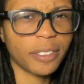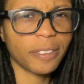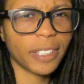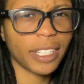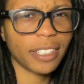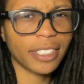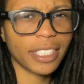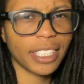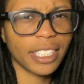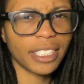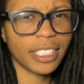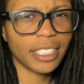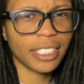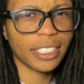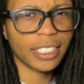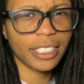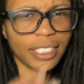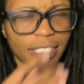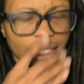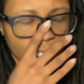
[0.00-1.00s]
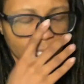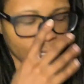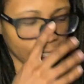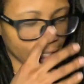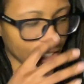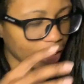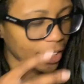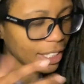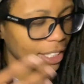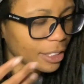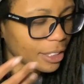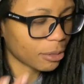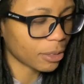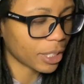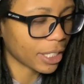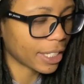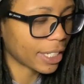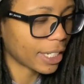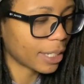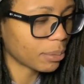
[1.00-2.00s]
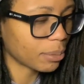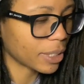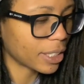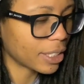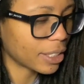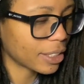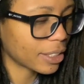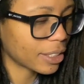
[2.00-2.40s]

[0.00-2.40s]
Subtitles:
foundations. I think that's why I kept it.